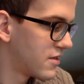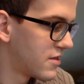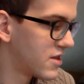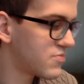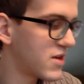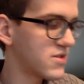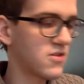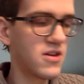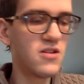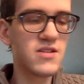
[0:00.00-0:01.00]
This
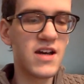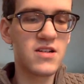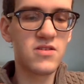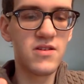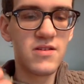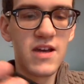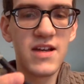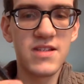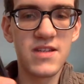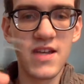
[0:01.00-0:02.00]
pencil here actually
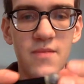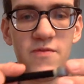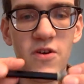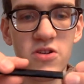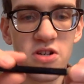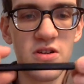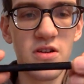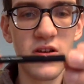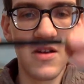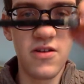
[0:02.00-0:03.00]
has the same
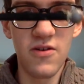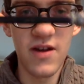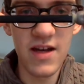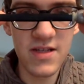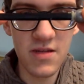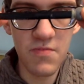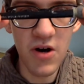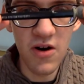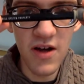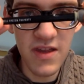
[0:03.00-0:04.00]
function. It has this
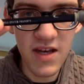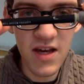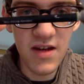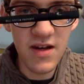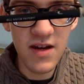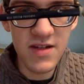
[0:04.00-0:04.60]
ball on the end, and